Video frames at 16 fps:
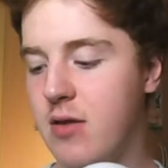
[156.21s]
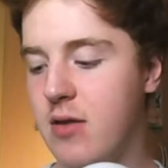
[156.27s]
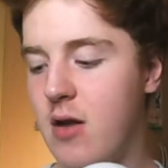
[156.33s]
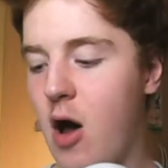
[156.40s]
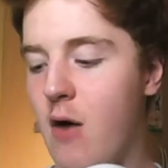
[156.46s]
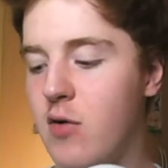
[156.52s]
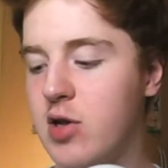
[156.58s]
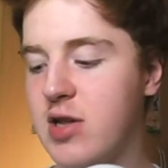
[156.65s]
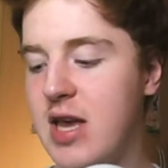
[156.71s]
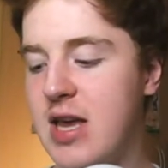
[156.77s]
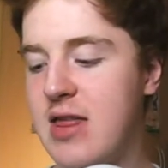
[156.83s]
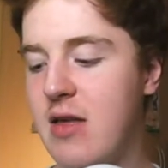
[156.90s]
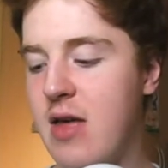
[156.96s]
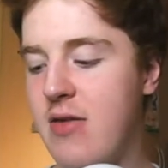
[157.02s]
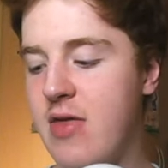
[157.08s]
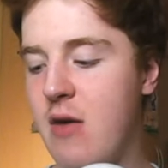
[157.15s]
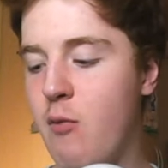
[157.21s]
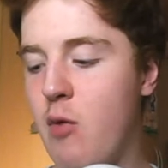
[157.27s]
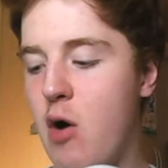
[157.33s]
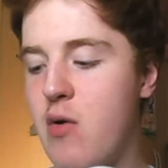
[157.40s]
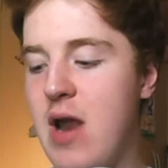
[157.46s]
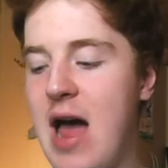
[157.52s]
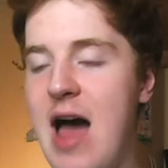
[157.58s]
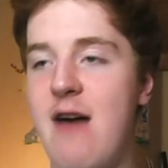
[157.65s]
obviously they
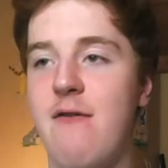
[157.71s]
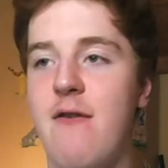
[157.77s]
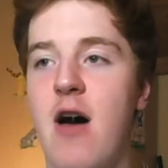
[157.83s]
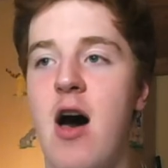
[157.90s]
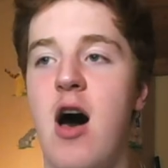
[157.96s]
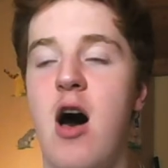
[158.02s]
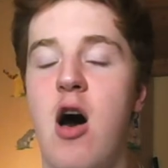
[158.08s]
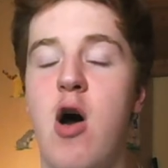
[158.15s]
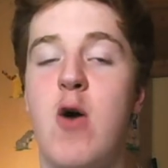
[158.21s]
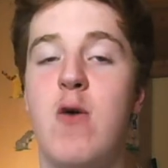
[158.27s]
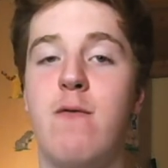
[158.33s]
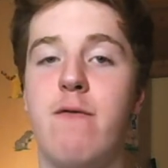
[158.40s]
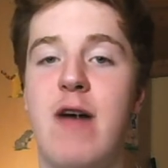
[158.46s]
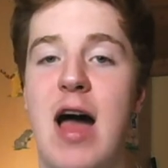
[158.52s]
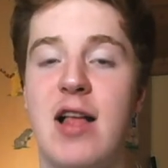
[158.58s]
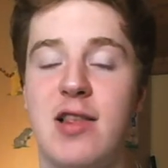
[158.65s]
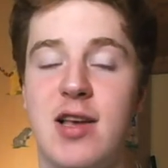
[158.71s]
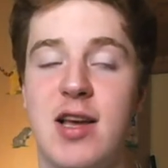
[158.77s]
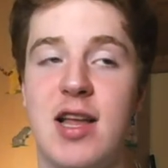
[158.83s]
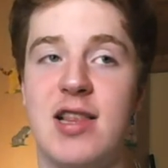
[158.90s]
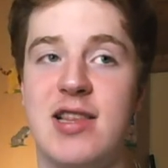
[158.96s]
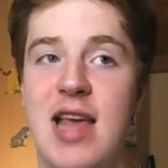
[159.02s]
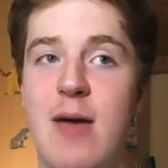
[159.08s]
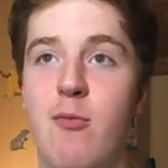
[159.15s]
won't have our home fans to
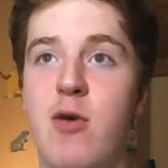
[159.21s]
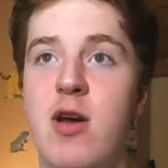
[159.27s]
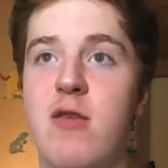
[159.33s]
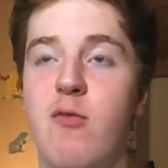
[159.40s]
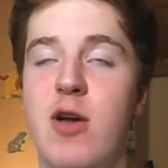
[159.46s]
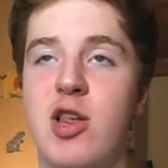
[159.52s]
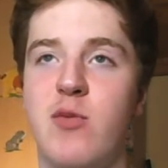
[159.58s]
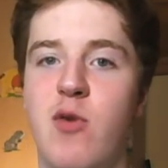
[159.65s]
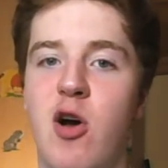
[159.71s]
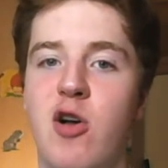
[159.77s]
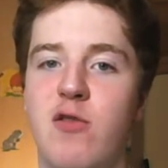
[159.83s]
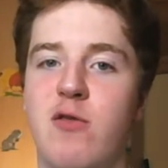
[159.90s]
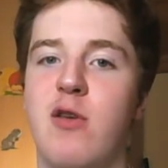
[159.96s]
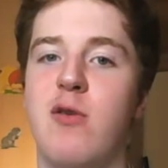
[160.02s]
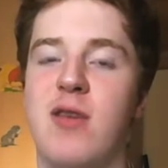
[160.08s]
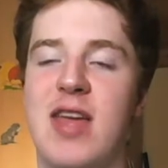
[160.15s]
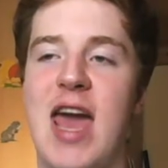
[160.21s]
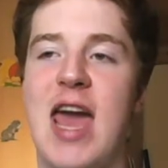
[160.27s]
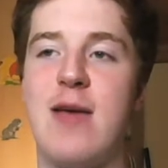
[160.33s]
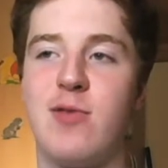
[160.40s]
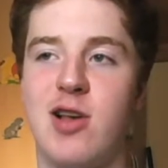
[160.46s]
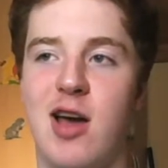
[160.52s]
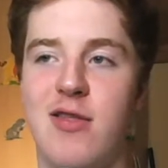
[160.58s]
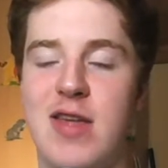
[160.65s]
contend with, which, to be honest with you, in
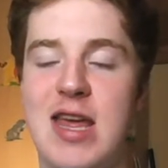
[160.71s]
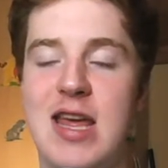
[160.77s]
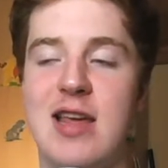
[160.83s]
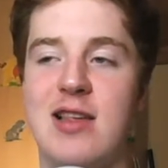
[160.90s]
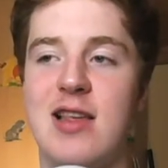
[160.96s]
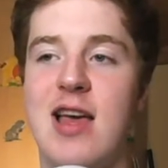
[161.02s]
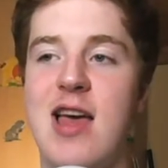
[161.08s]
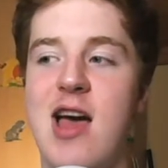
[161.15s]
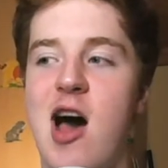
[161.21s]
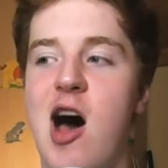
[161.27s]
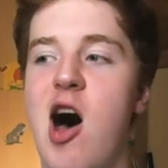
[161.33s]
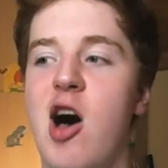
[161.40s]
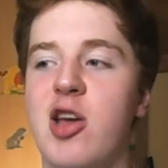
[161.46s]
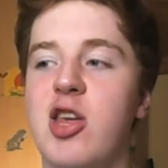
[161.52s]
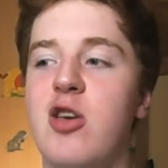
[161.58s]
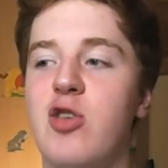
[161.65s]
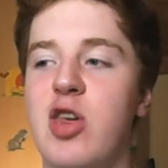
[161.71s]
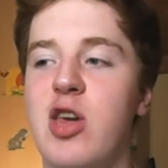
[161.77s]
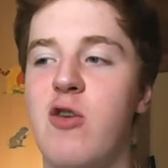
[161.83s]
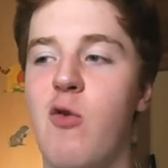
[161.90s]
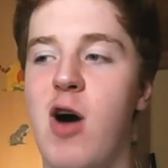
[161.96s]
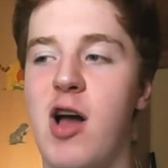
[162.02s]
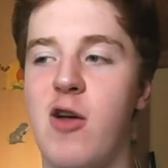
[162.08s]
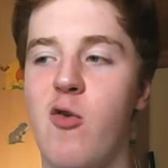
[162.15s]
games like these are usually
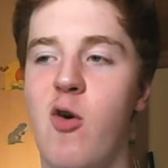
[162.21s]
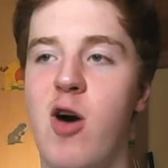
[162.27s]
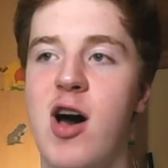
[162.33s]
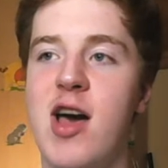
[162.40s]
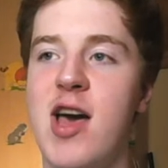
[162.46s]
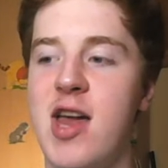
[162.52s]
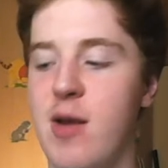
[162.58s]
quite quiet.